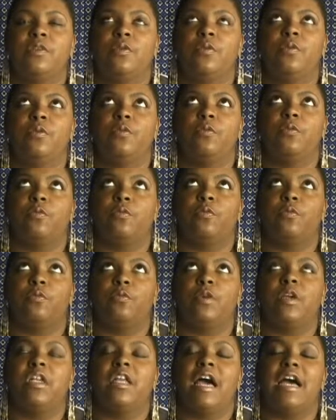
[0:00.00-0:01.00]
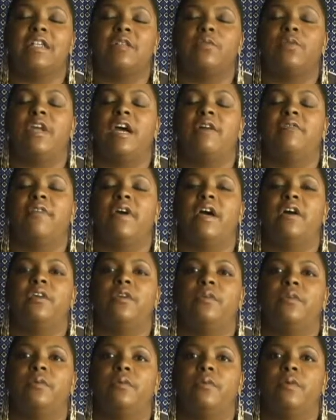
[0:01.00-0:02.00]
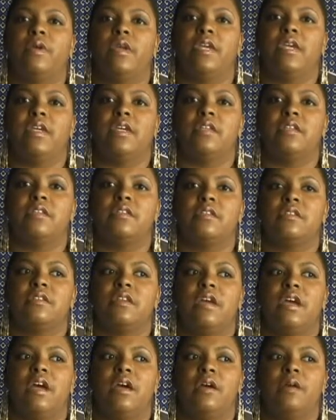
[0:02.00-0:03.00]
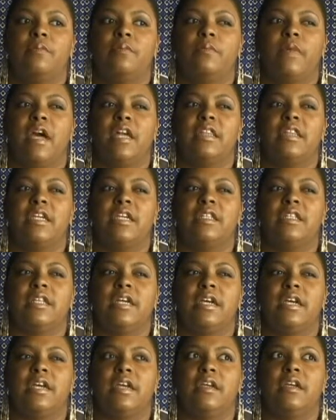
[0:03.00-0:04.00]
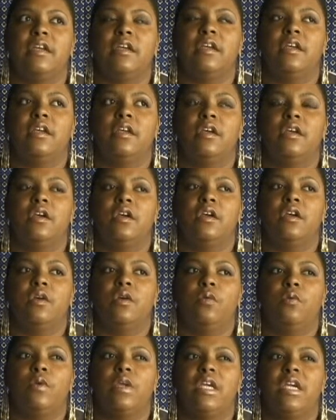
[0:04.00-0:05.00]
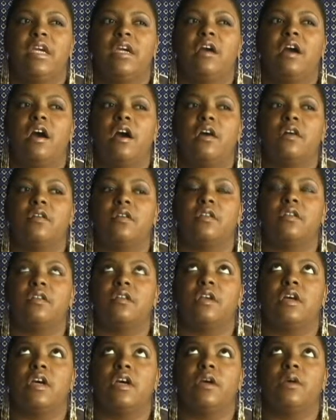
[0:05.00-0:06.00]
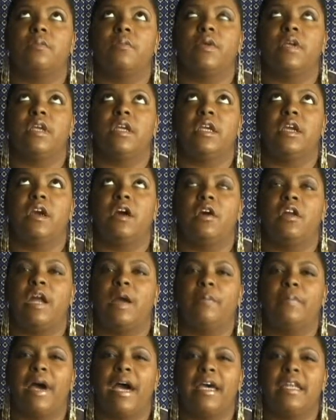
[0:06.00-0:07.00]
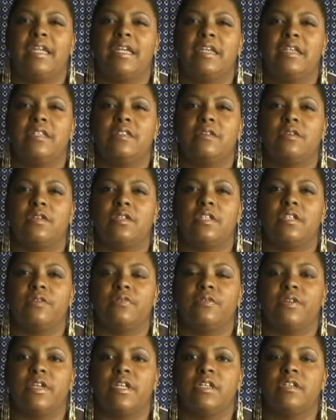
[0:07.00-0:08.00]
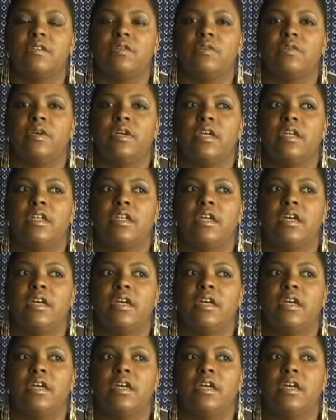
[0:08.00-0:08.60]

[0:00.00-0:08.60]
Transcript: to realize what our value is. I think that we get caught up on our bodies, on difference, on